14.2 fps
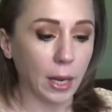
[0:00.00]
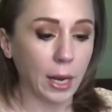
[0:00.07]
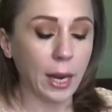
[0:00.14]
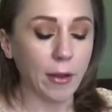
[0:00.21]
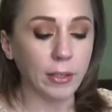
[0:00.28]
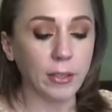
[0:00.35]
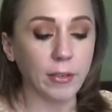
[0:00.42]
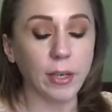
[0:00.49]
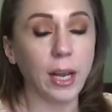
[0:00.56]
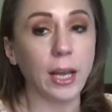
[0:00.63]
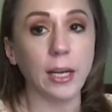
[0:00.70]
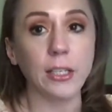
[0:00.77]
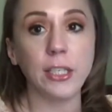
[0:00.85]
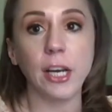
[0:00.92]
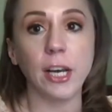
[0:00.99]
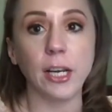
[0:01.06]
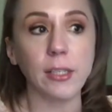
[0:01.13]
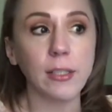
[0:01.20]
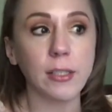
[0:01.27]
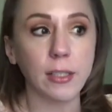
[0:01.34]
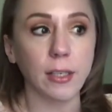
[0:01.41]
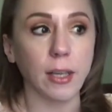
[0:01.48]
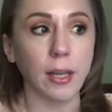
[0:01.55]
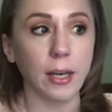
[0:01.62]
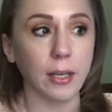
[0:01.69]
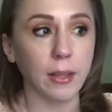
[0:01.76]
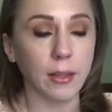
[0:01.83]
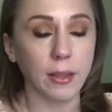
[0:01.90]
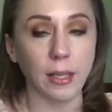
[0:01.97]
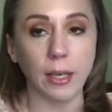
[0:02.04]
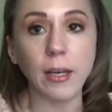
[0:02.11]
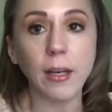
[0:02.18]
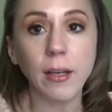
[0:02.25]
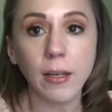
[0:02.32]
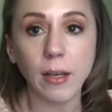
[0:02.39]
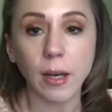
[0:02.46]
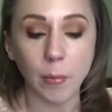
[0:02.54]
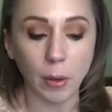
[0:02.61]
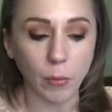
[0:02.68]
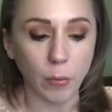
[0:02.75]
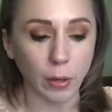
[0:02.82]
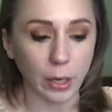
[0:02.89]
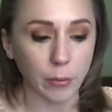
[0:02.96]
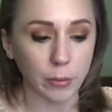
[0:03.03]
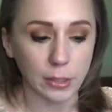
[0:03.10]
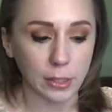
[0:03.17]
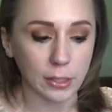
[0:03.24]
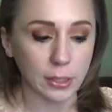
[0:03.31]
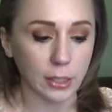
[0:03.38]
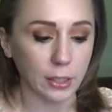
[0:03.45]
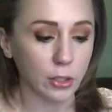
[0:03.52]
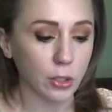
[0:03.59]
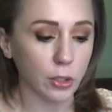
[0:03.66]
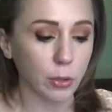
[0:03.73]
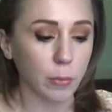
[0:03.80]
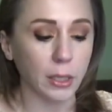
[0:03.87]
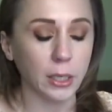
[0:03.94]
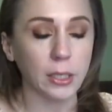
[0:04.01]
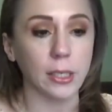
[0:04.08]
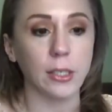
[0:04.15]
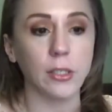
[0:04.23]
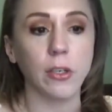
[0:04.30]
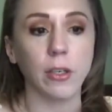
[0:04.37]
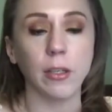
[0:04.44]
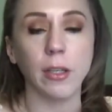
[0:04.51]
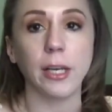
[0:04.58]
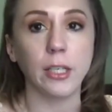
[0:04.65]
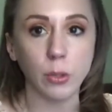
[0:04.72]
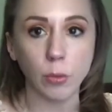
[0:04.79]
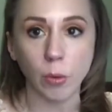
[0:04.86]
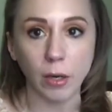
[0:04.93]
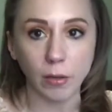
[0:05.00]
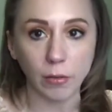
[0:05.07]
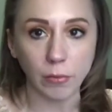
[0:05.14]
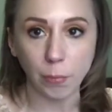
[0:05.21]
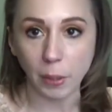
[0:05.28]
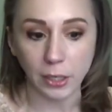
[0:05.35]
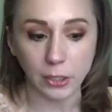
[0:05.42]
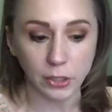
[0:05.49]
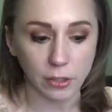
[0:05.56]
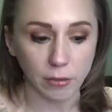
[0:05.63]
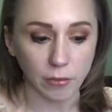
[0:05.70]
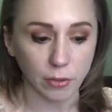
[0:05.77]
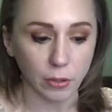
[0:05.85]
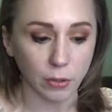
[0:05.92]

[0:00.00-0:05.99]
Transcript: I haven't even had a chance to like think about what I was listening to because I took like 12 pages of